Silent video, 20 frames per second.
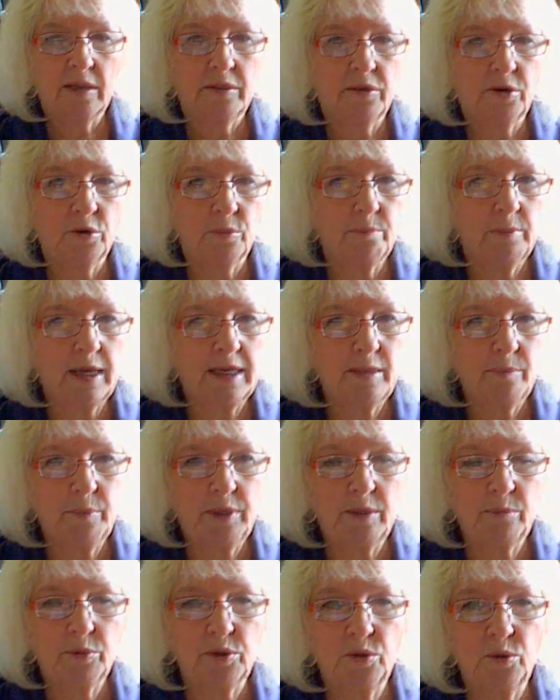There are many
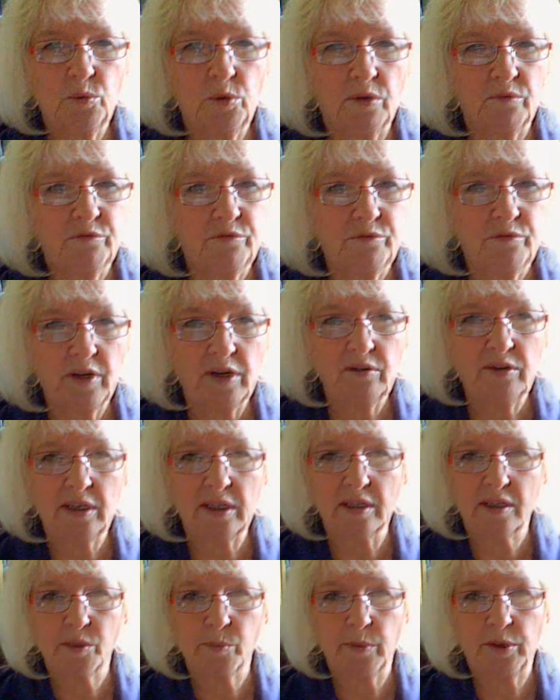people who are very
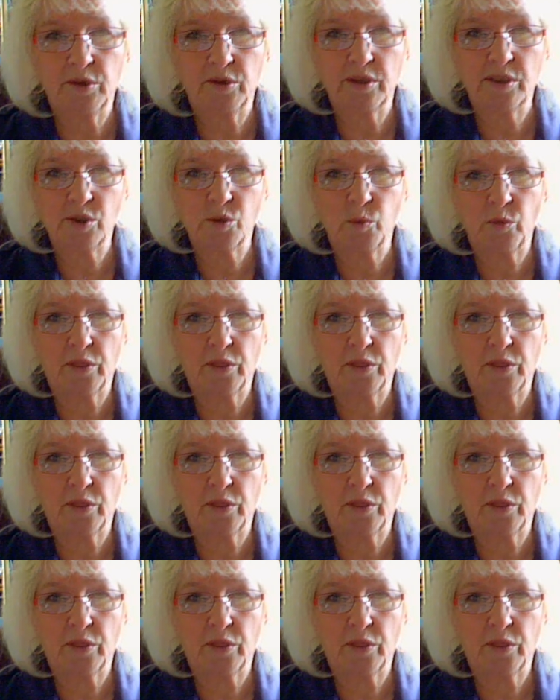experienced